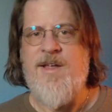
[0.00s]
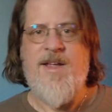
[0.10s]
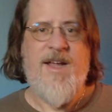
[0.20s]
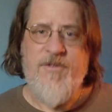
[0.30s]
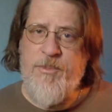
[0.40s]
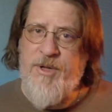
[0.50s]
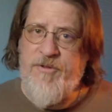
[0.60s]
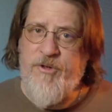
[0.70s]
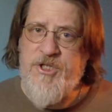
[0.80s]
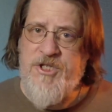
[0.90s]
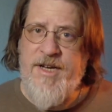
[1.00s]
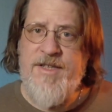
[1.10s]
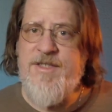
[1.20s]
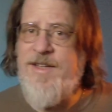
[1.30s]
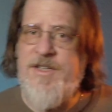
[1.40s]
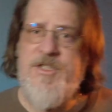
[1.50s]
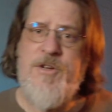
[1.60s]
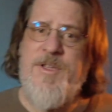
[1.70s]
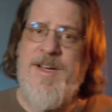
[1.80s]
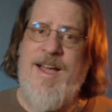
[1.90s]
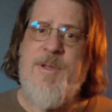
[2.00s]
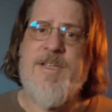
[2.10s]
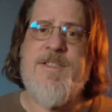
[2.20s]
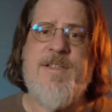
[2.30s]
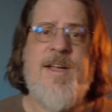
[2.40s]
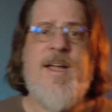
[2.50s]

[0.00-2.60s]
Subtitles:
Have you played First Giants? Let us know in the comments.